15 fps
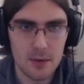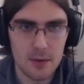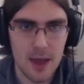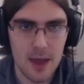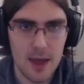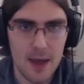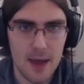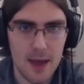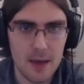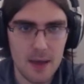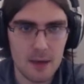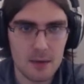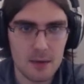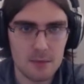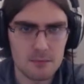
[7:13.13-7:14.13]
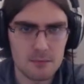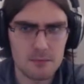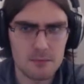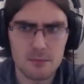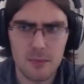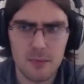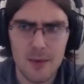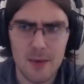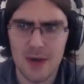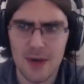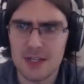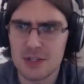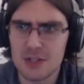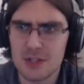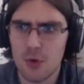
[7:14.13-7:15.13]
Okay. Wait,
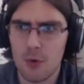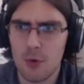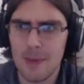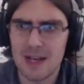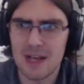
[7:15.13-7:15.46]
why did the door